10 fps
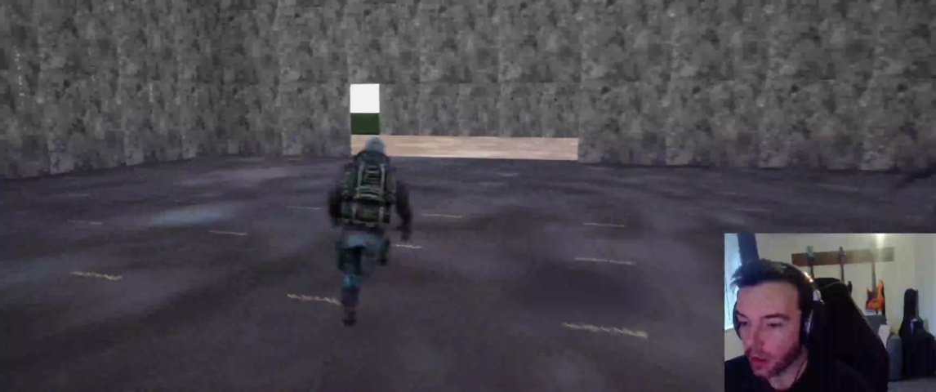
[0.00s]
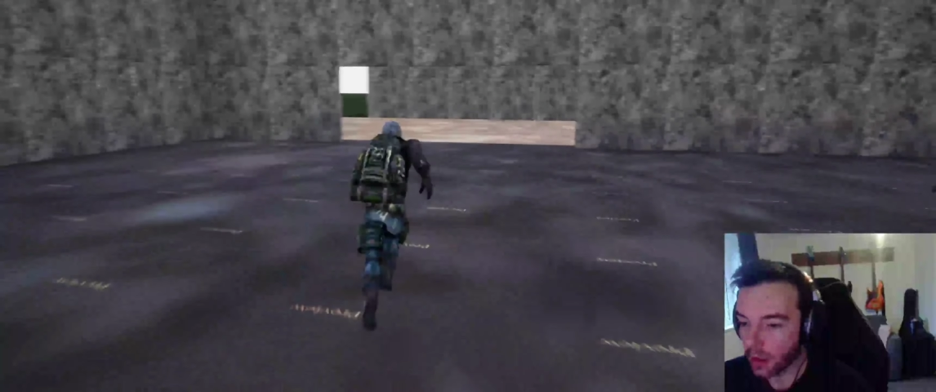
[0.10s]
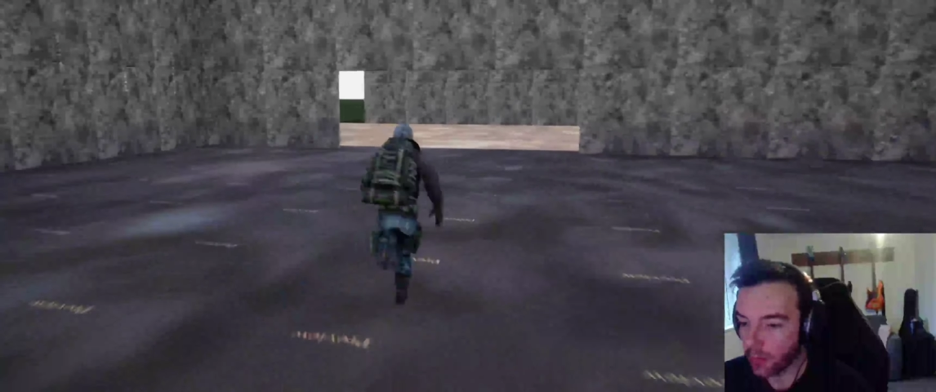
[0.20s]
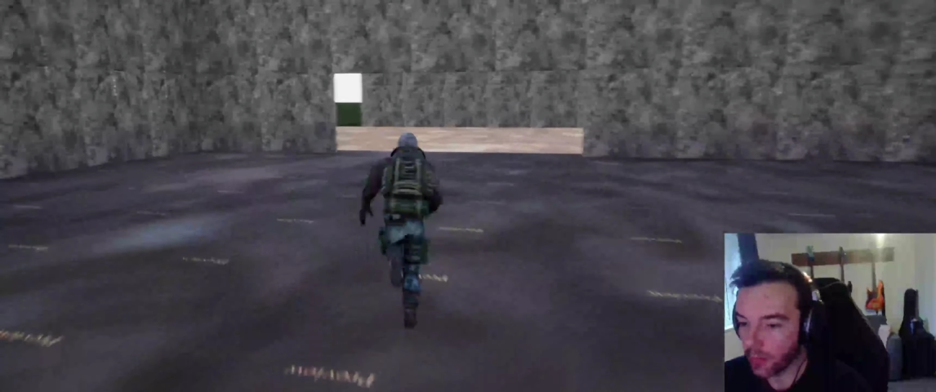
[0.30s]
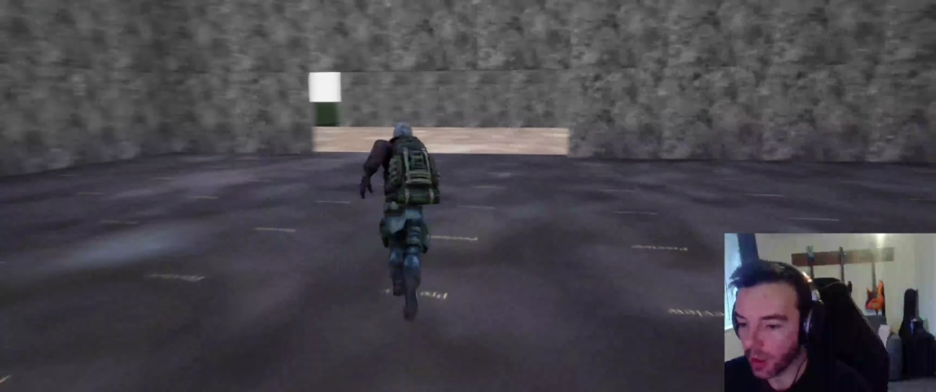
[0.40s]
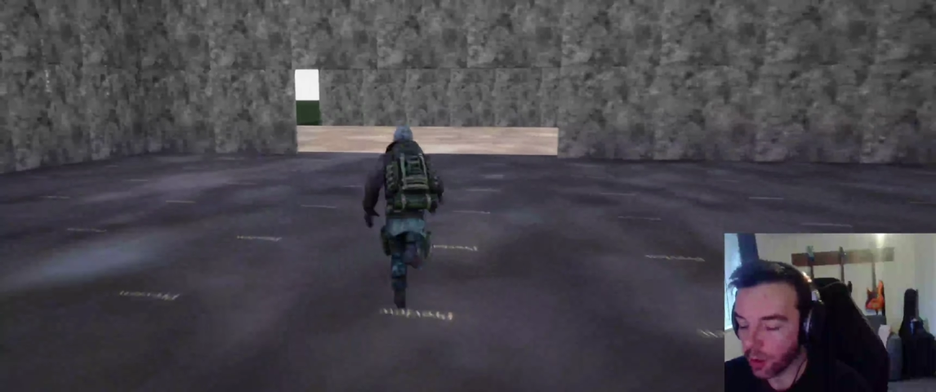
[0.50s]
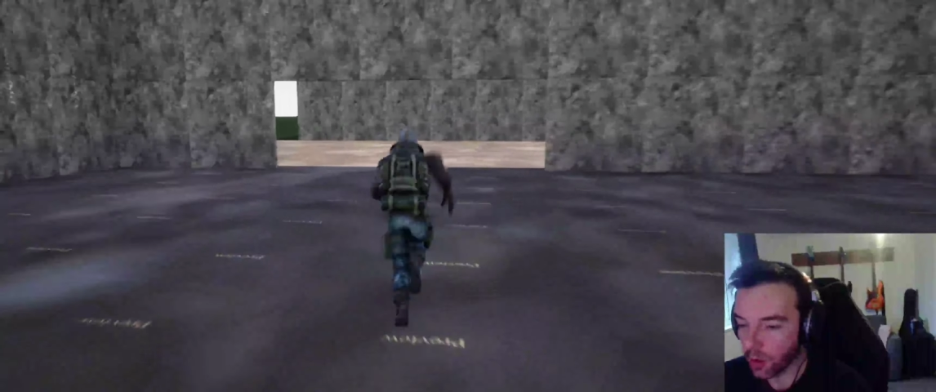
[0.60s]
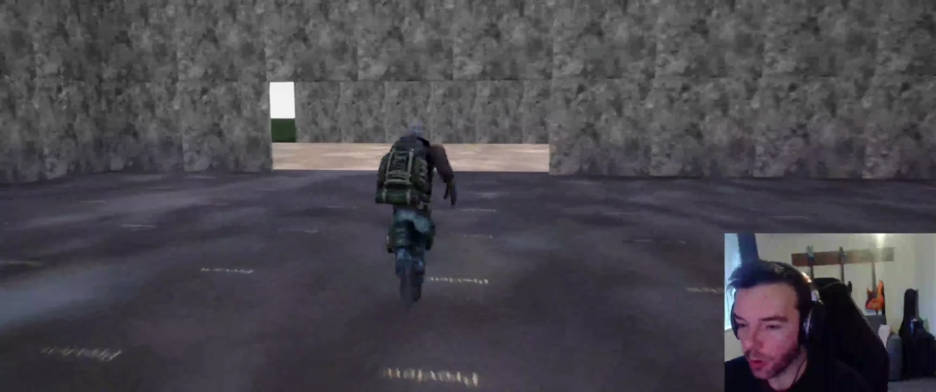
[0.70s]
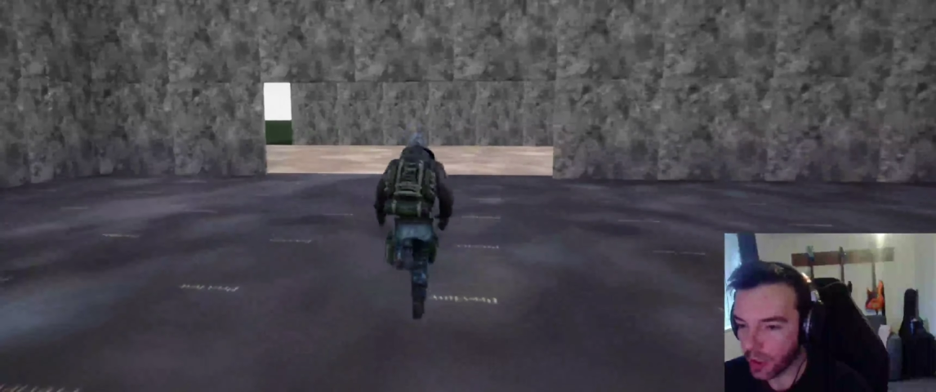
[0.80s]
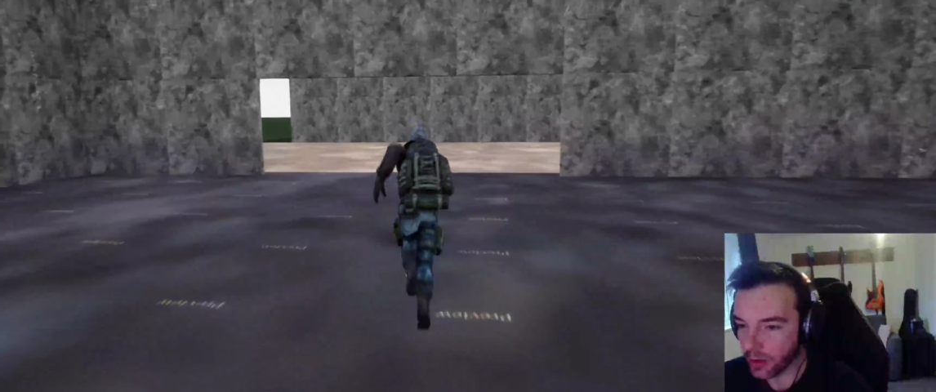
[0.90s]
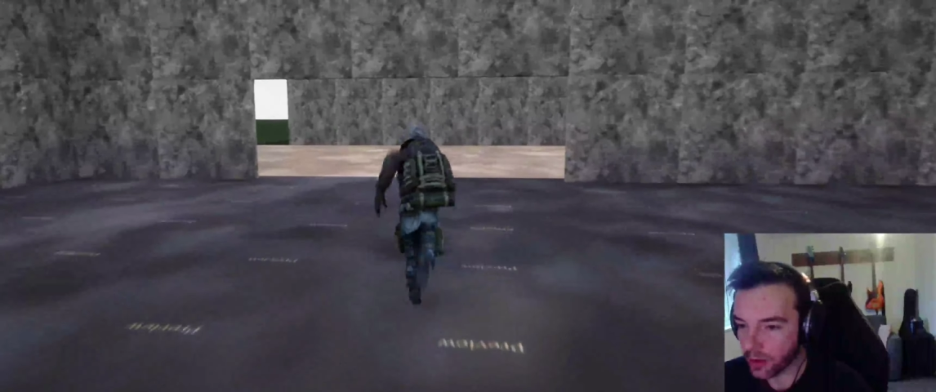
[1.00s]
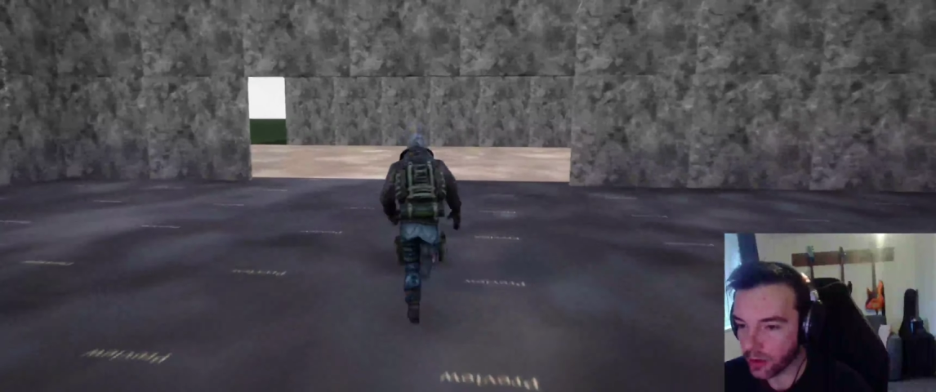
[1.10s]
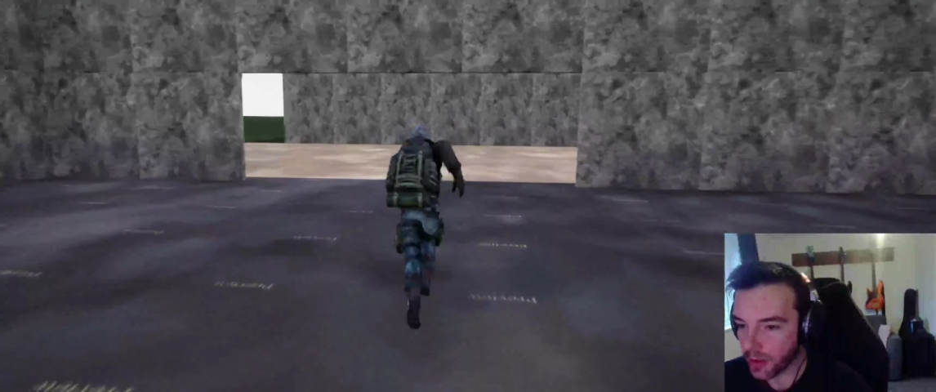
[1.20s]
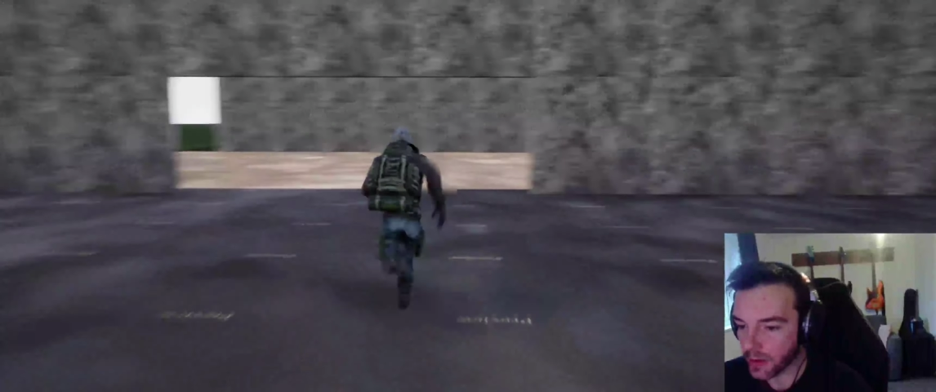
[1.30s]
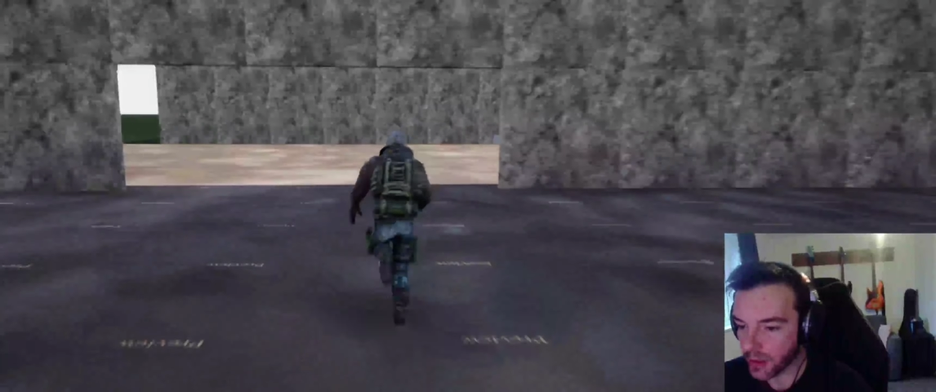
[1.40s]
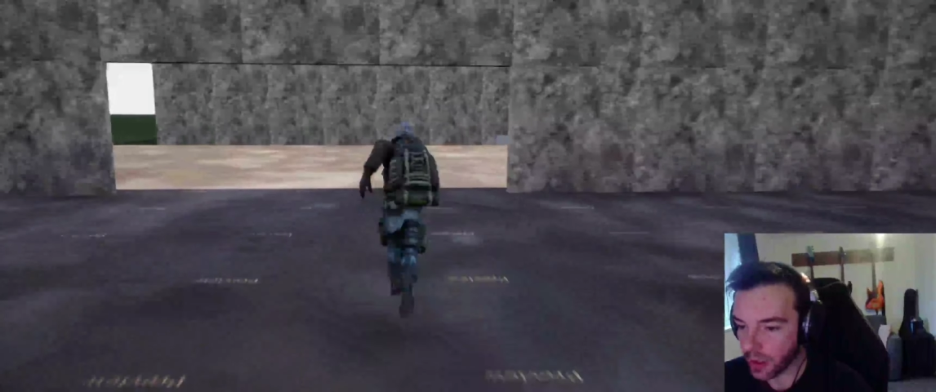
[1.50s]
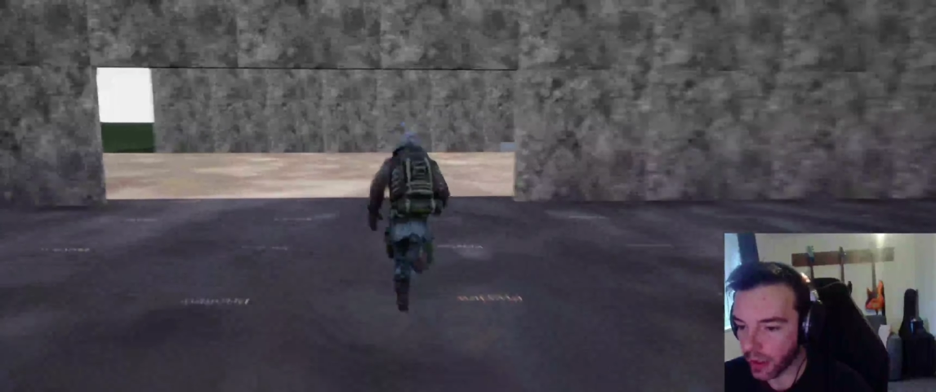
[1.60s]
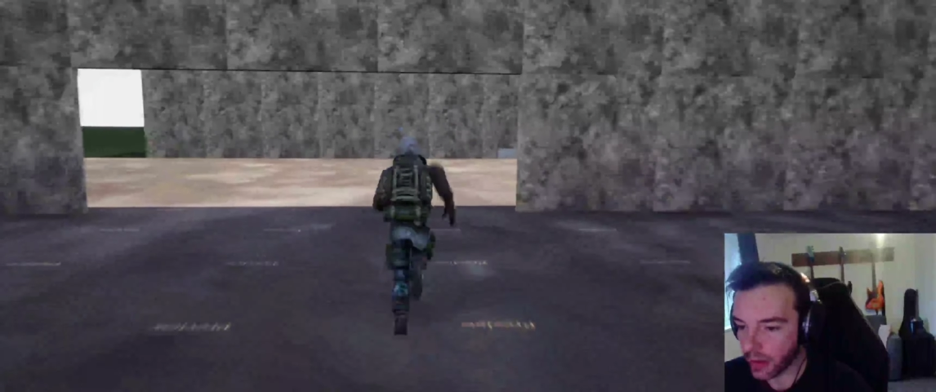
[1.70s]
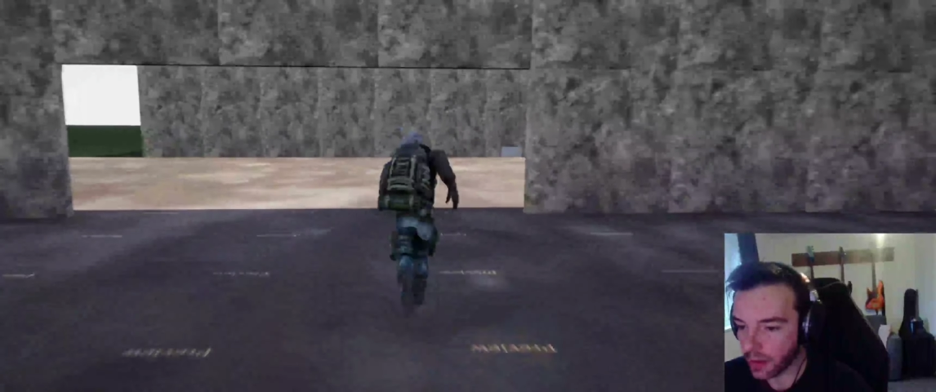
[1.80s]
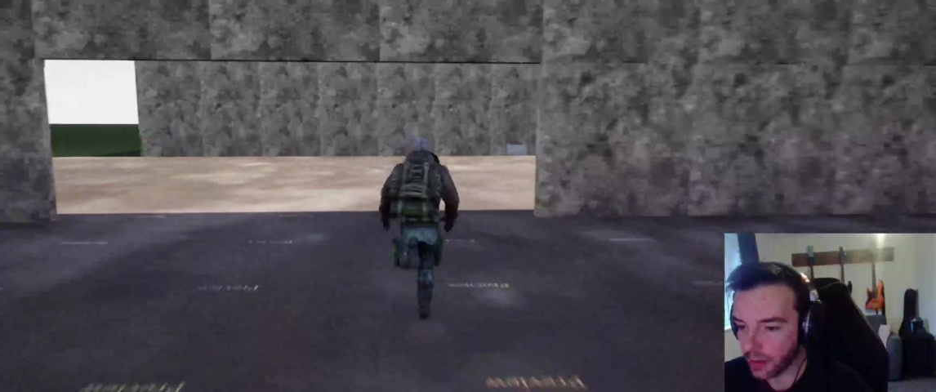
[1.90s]
I will quickly just go
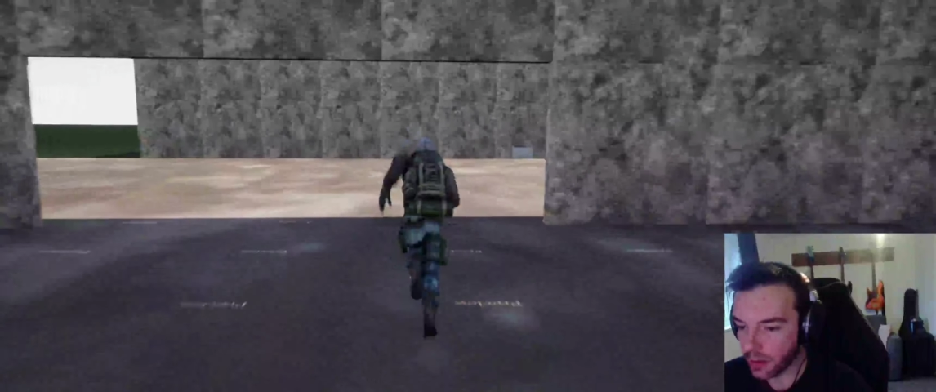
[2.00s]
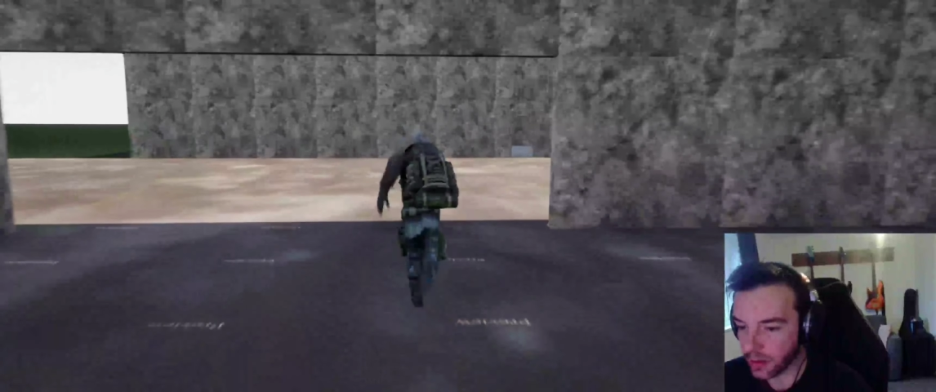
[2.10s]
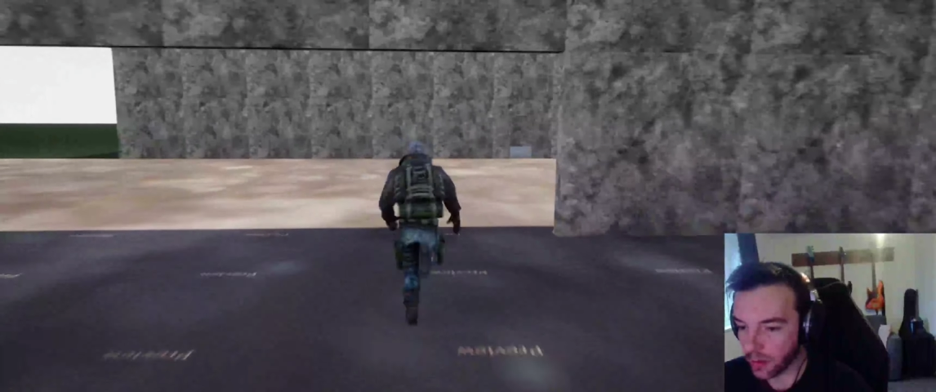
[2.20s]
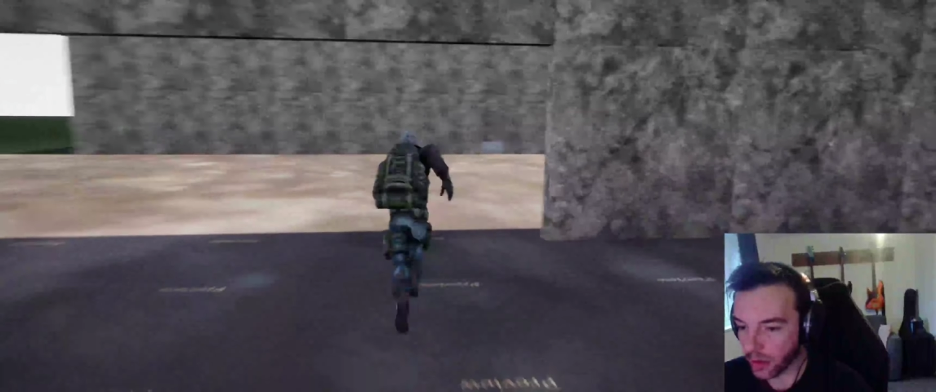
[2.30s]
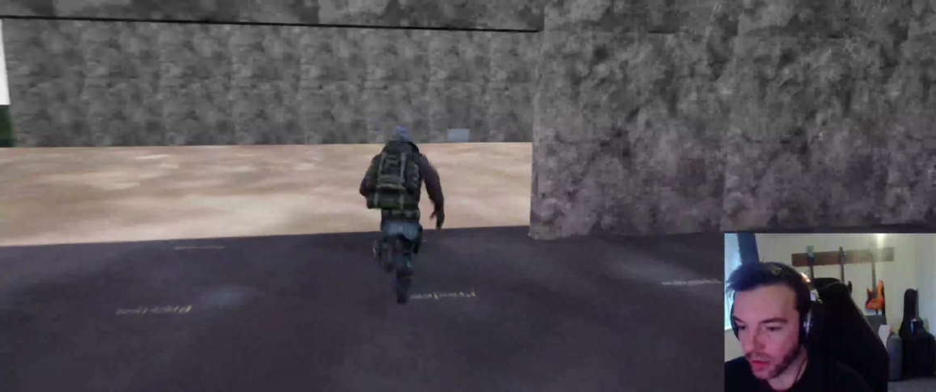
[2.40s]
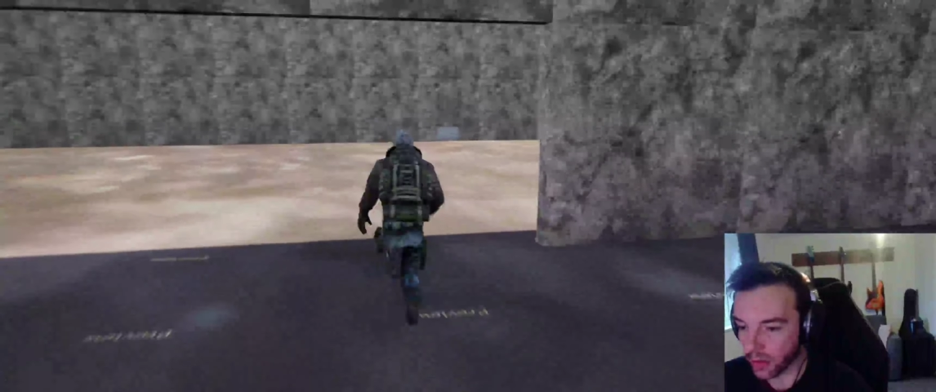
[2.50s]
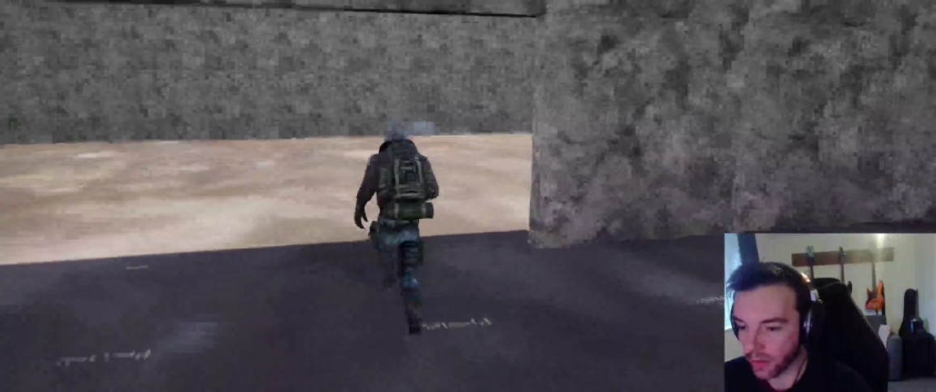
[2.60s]
outside because I want to show the